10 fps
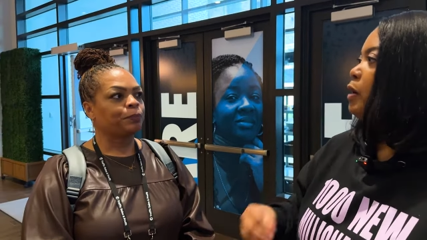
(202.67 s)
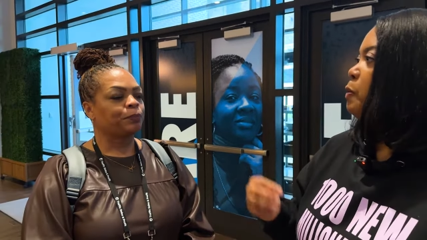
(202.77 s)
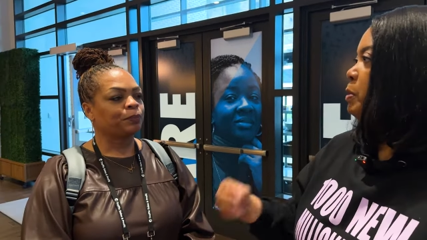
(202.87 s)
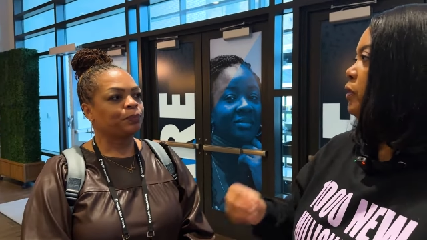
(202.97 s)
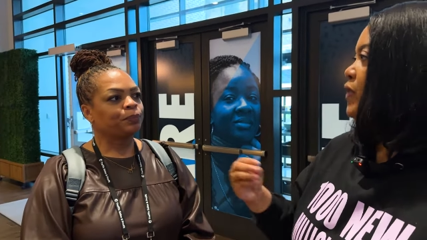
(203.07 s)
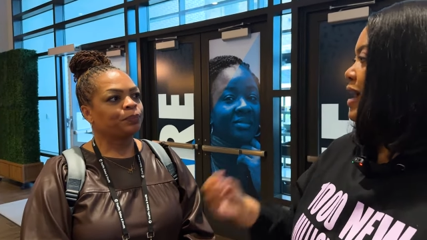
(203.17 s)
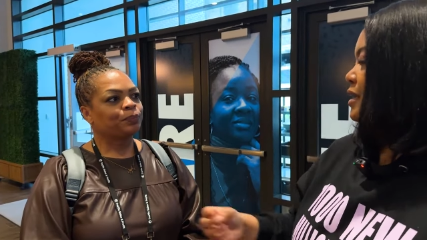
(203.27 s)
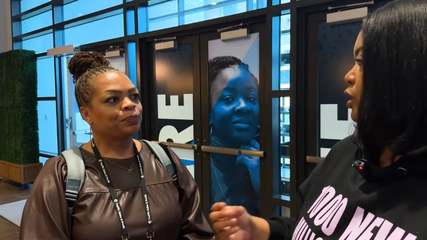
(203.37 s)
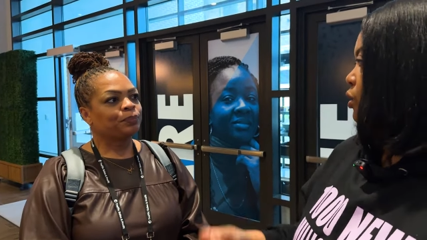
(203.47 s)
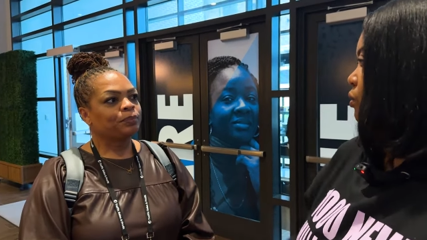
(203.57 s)
Speaker 1: how are people
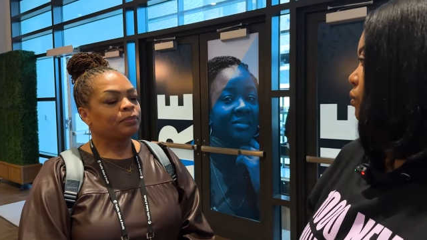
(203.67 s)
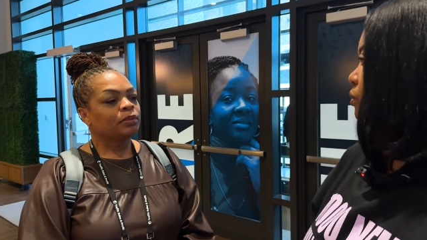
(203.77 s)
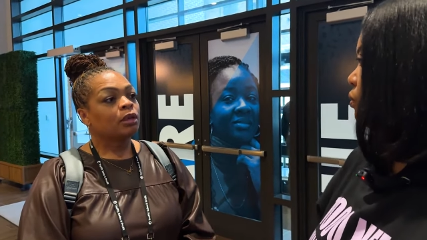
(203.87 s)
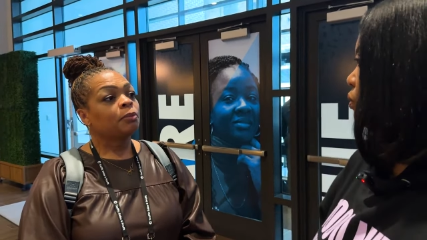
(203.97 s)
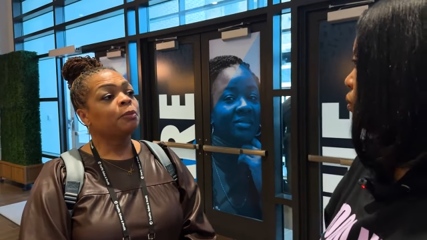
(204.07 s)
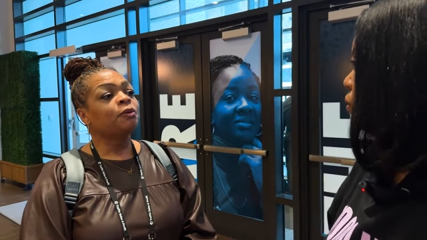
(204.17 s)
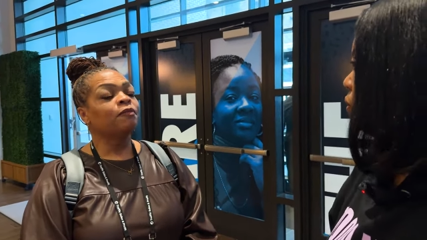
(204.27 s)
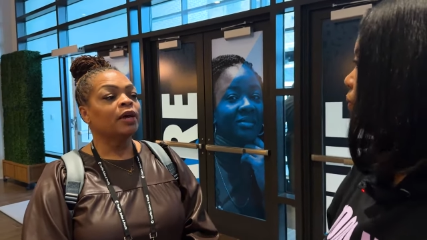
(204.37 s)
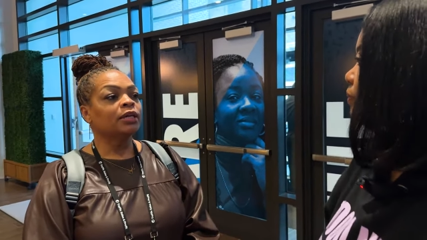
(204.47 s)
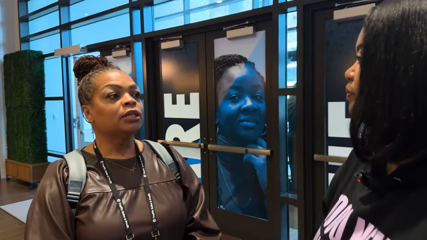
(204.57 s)
finding you? People
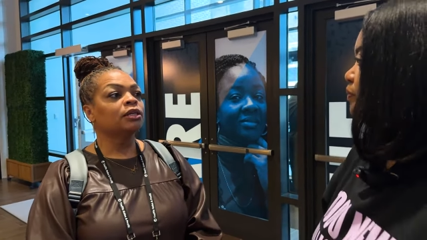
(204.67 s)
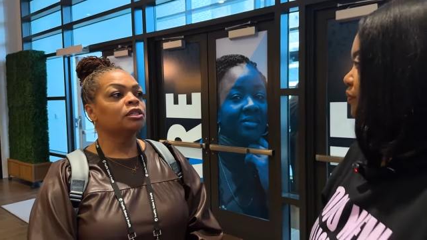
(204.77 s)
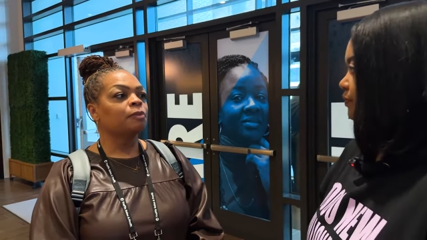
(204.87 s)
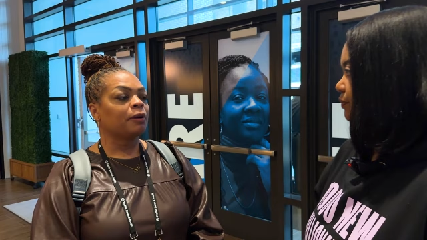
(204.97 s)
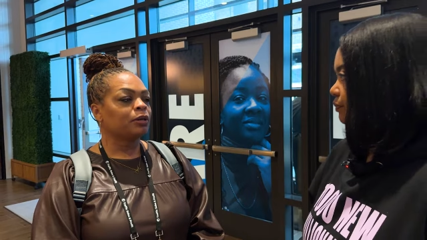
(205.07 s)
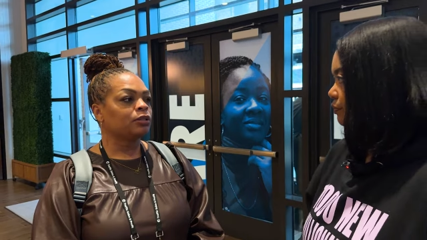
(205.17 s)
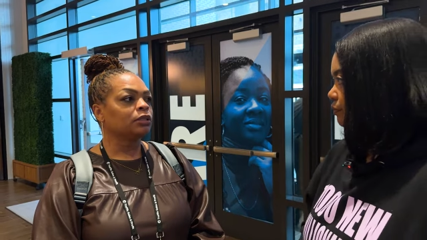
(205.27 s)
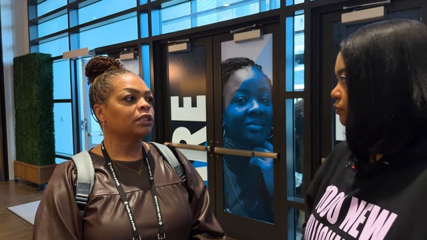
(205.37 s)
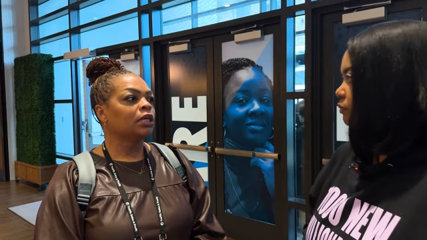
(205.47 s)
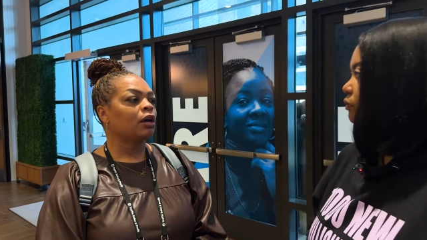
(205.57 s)
find us
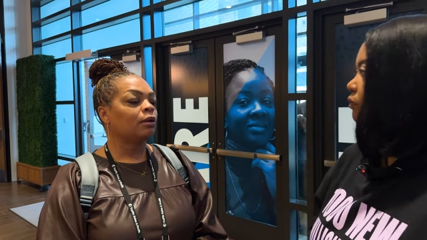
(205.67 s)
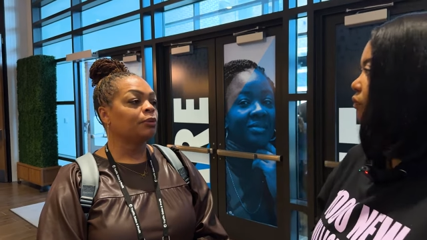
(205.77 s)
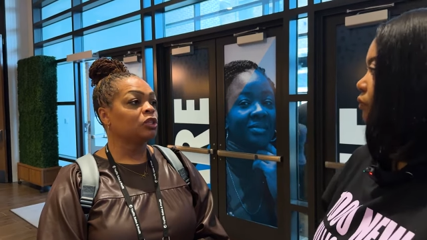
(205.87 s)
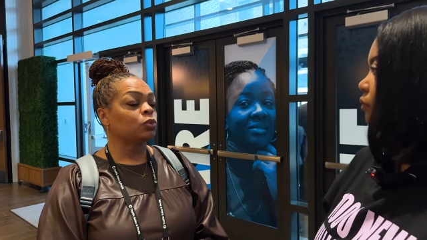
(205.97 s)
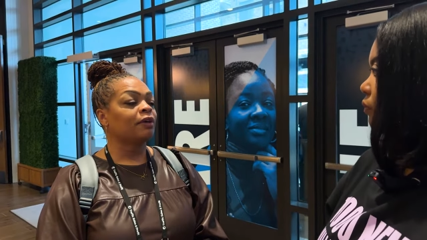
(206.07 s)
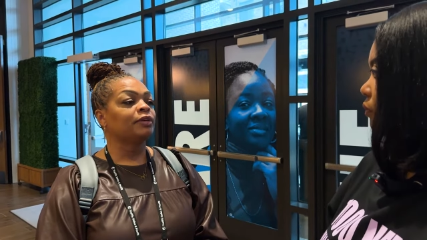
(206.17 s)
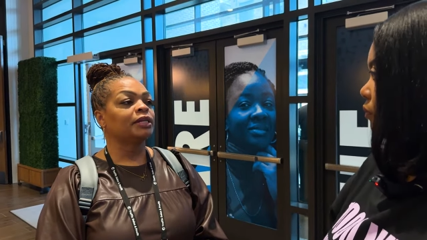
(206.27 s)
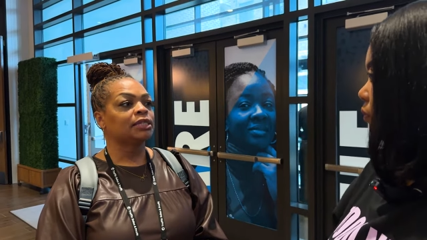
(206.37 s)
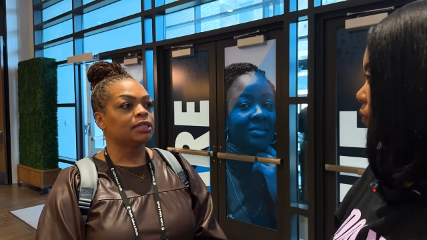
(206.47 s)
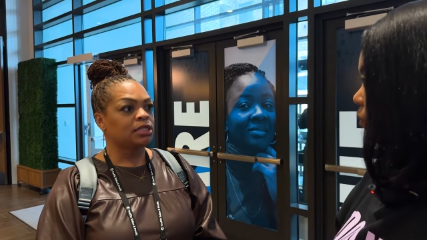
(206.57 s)
primarily because we have an
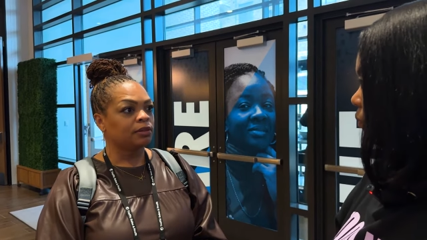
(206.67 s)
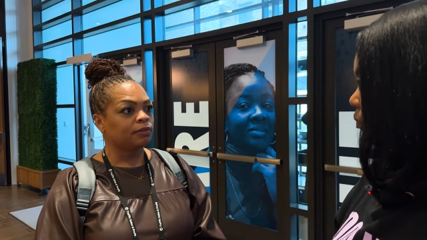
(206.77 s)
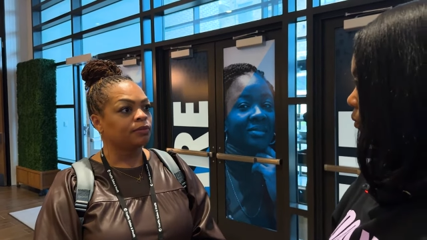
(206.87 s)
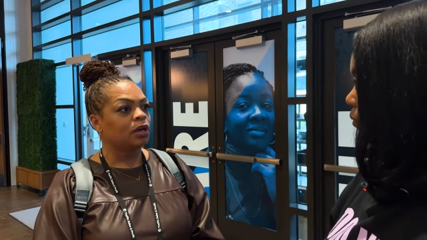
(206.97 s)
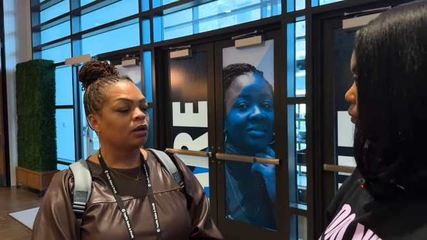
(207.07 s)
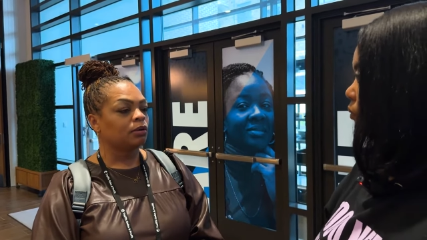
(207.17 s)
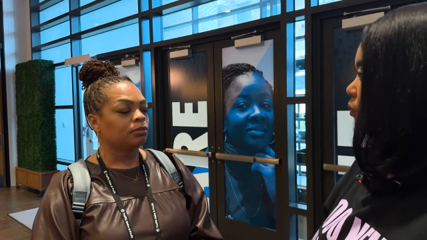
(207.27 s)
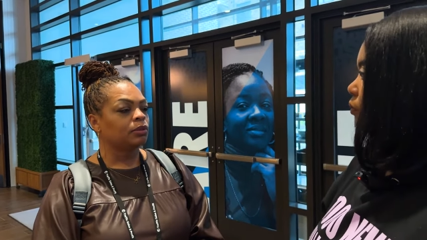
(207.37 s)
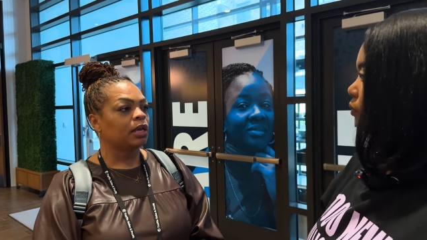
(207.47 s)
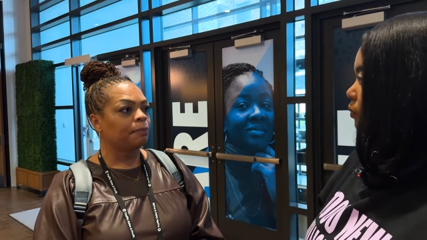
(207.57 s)
extensive
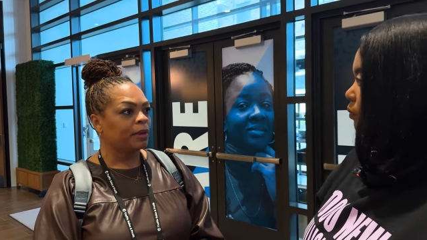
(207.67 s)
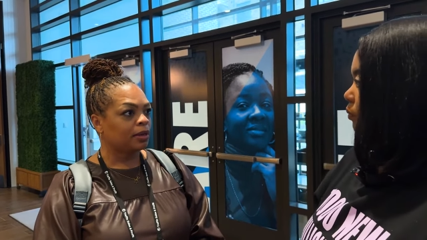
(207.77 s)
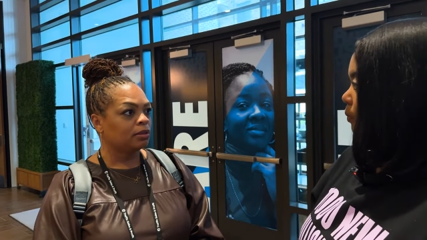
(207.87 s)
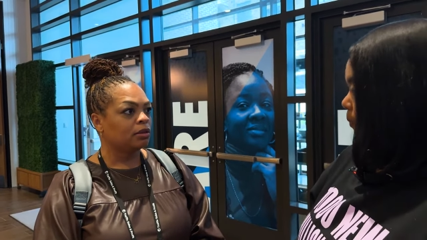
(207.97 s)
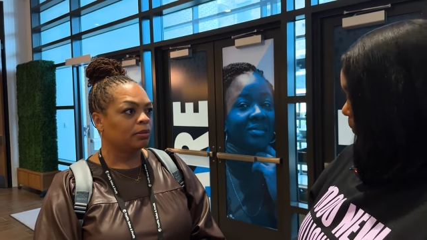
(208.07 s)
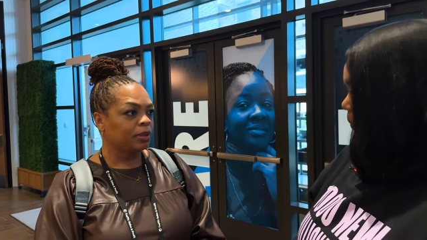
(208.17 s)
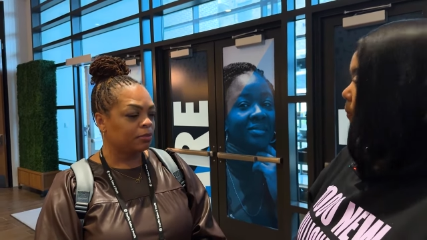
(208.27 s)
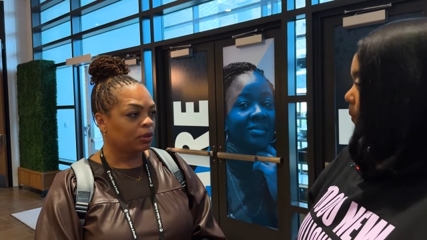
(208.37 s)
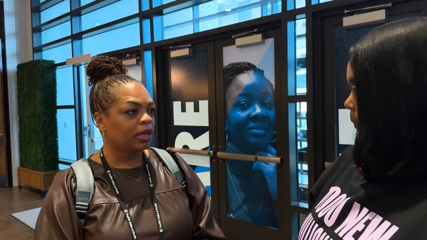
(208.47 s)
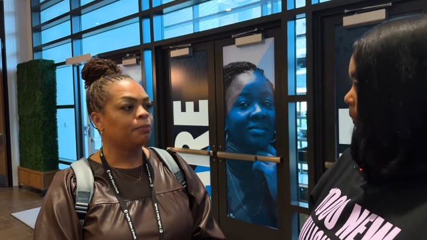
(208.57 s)
campaign,
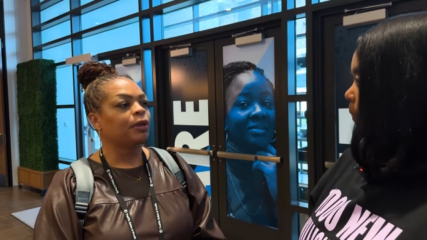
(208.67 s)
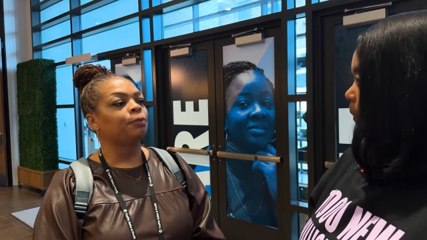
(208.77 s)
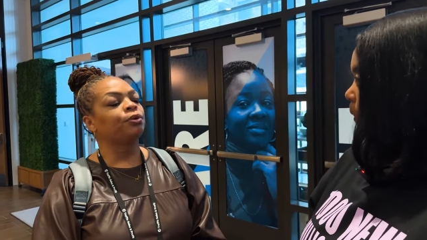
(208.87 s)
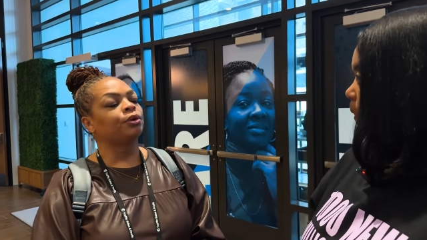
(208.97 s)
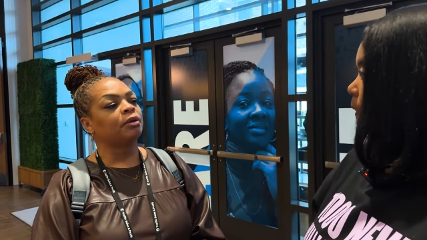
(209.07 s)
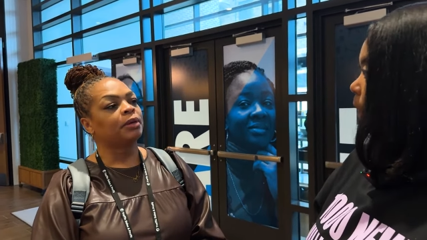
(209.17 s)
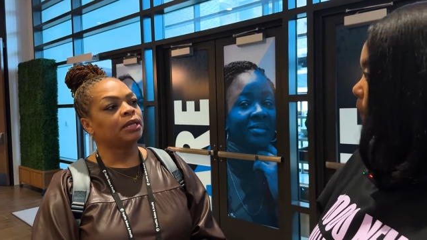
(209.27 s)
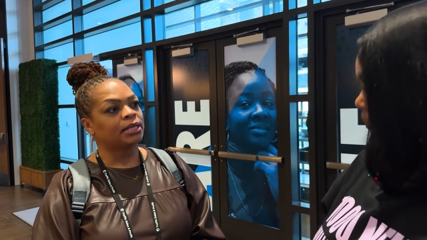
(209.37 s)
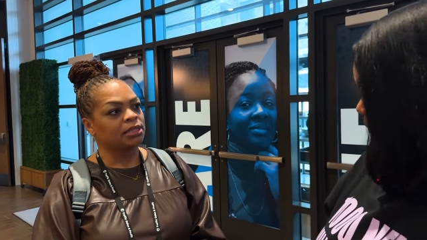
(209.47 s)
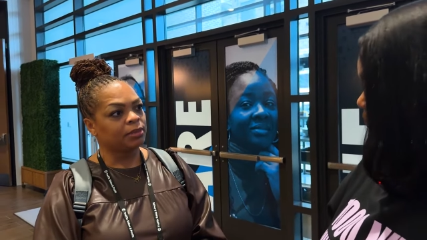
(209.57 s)
email campaign program and
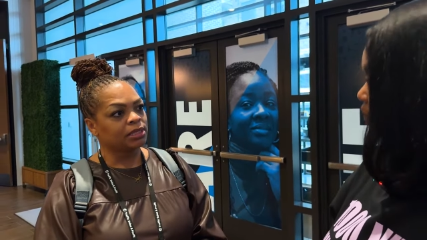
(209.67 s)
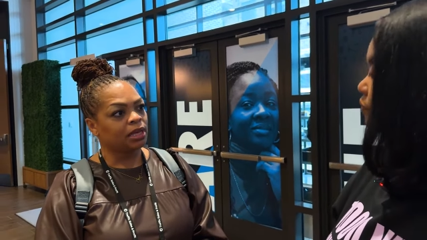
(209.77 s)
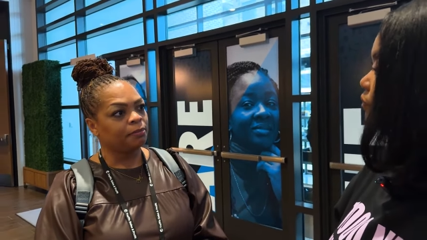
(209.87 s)
SMS